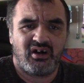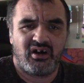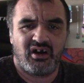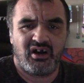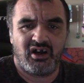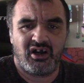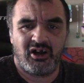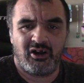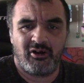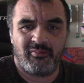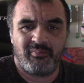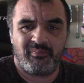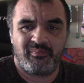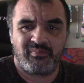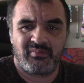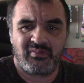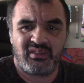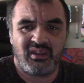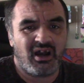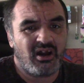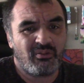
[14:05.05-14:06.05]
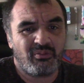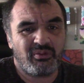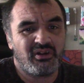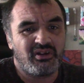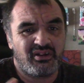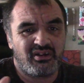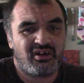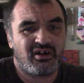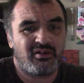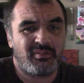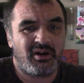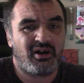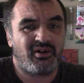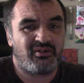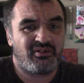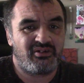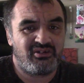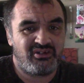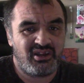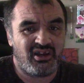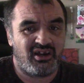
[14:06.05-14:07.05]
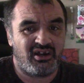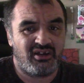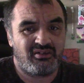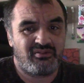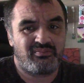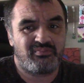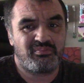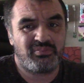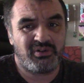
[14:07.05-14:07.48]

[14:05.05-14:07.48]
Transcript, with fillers: Um, not really come out yet,